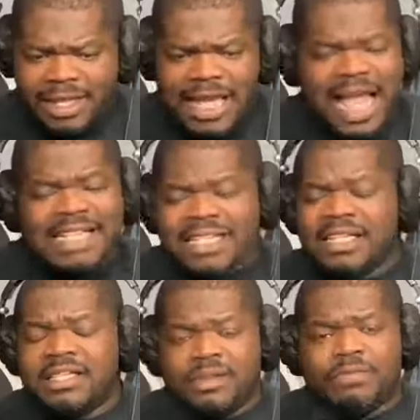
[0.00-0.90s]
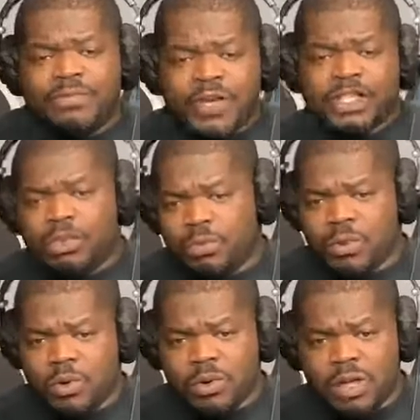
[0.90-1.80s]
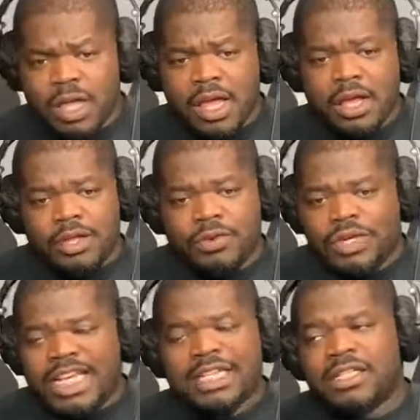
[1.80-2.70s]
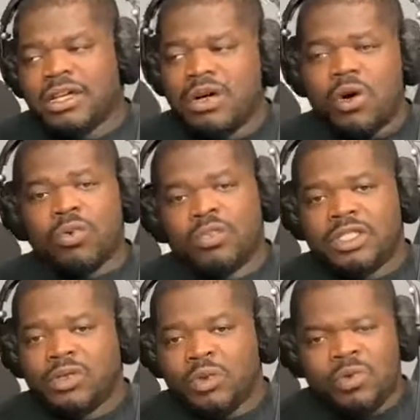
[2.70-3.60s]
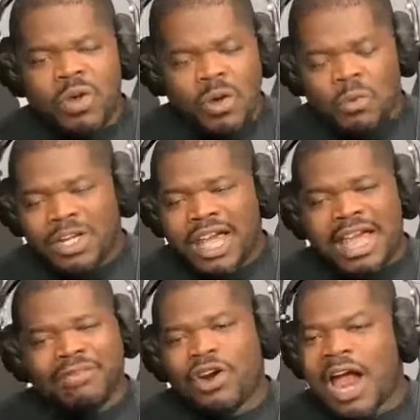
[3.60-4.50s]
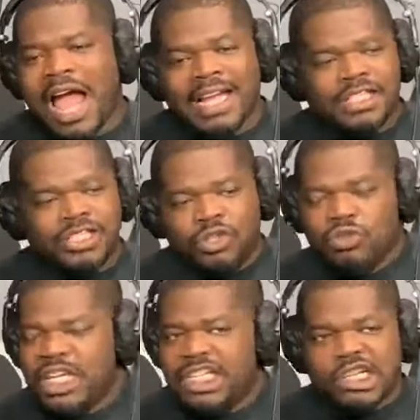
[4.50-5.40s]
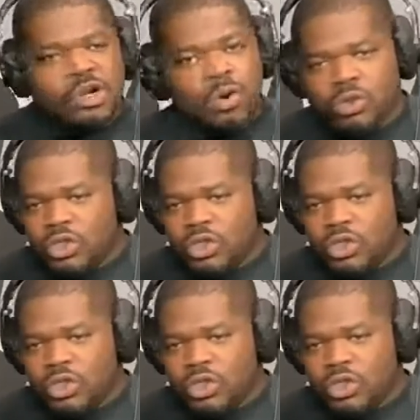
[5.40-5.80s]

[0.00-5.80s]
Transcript: as an individual, you need to go to whatever heights you need to go